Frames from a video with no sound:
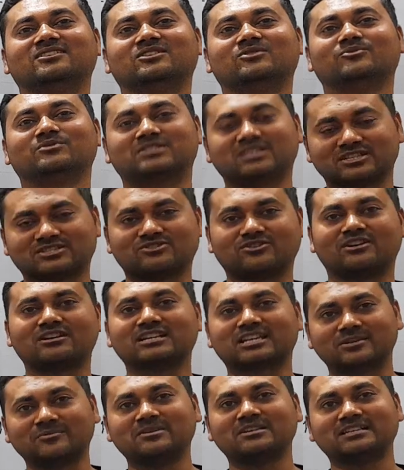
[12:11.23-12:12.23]
which is
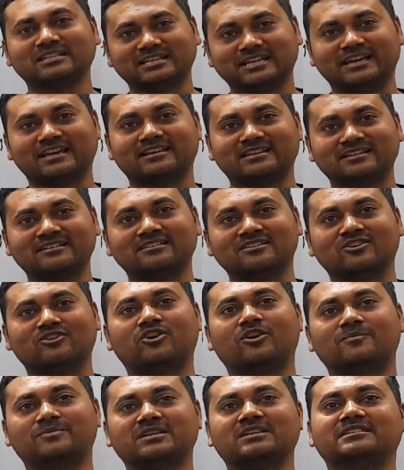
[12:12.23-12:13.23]
not given in any
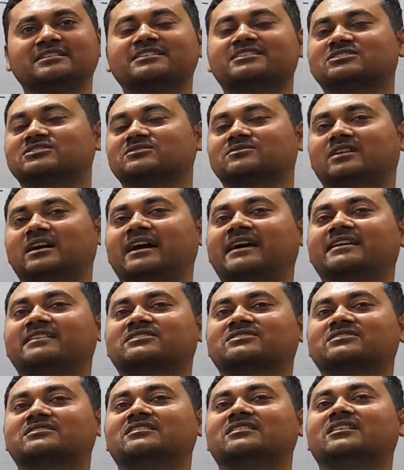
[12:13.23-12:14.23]
of the list,
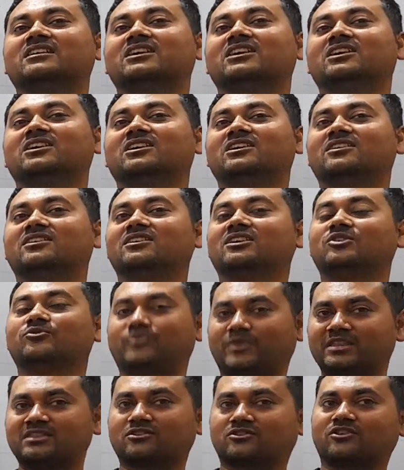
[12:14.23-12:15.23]
as
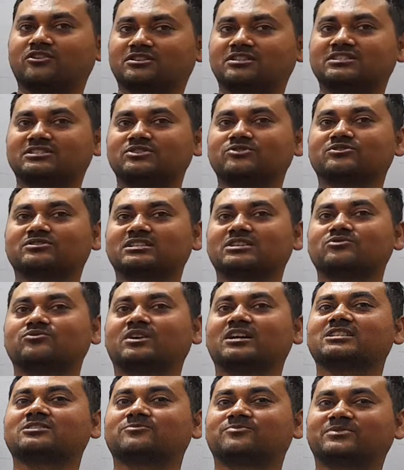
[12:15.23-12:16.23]
when the constitution
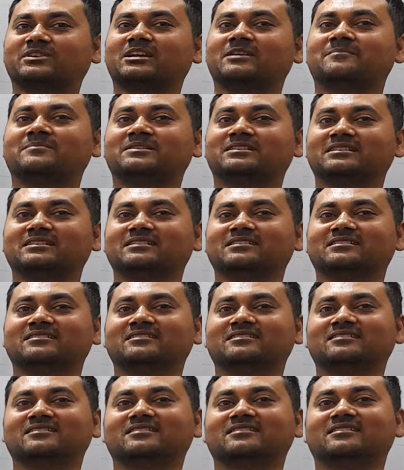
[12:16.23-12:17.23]
was framed,
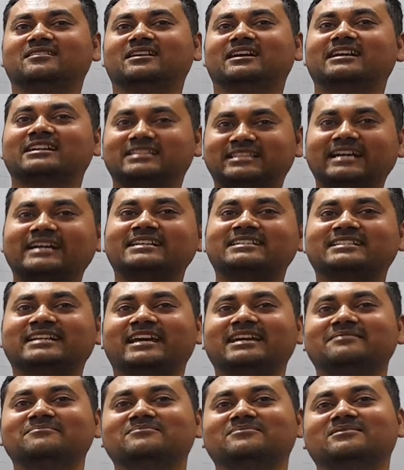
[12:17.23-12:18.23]
at that
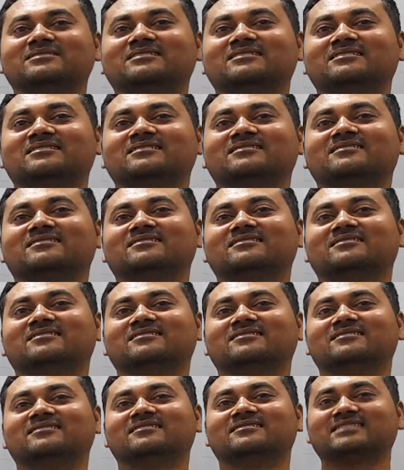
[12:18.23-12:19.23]
time,
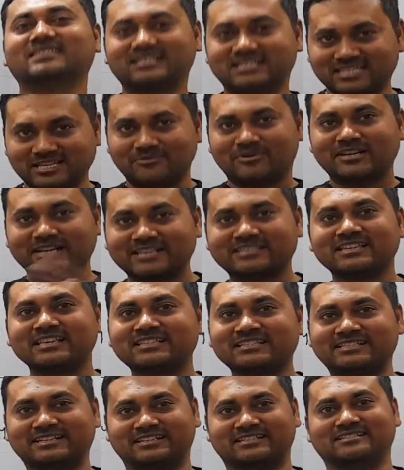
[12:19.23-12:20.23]
this never
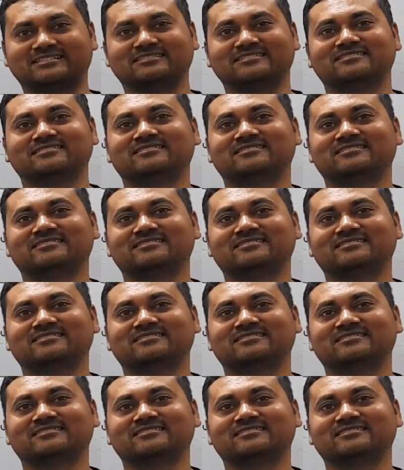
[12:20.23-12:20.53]
existed.